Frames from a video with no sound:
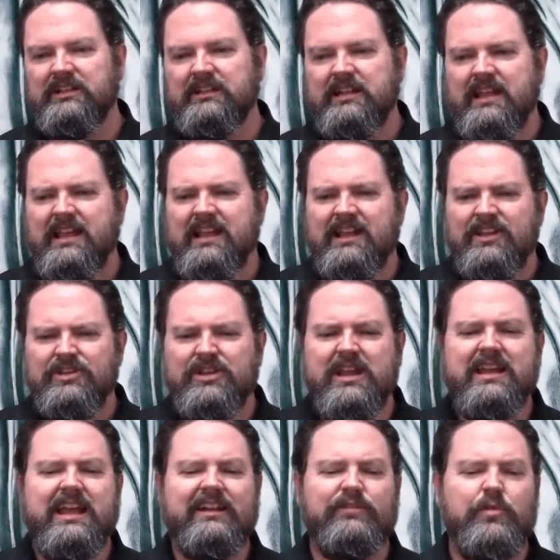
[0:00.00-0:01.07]
And you
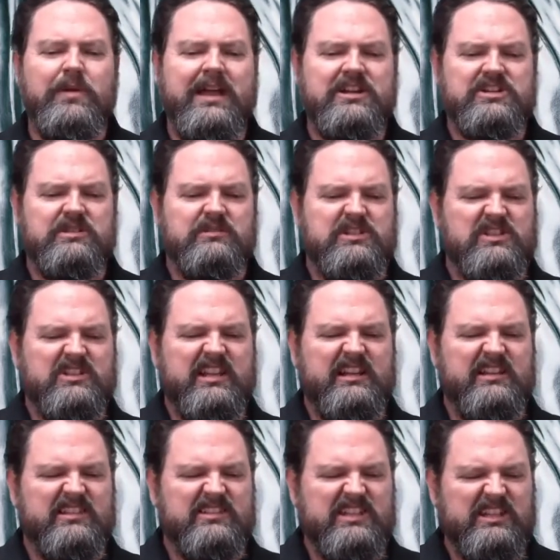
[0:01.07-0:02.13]
can kind of imagine they're just
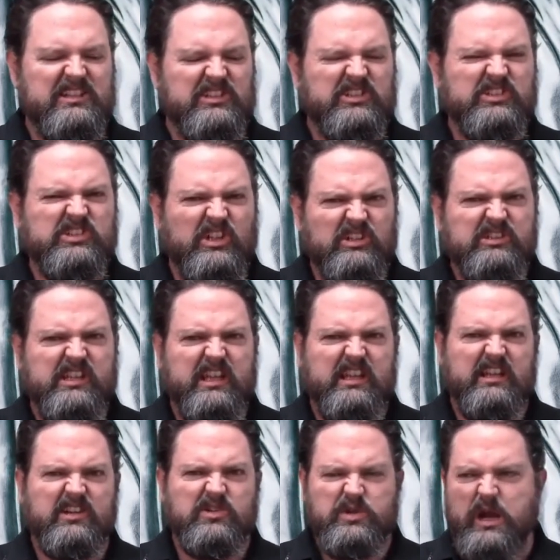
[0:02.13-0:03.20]
kind of sitting there
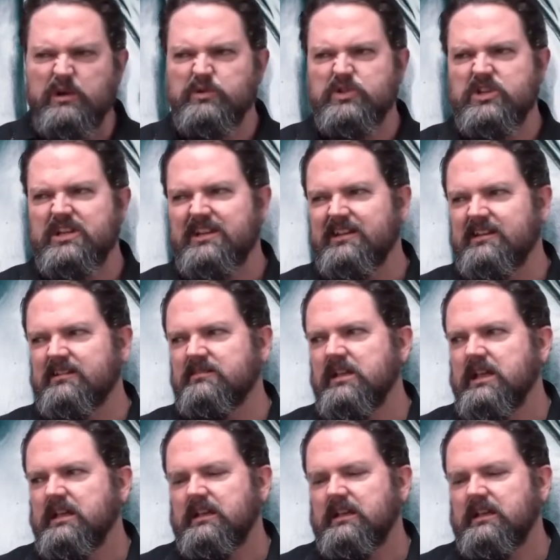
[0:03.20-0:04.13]
sulking and crouching and,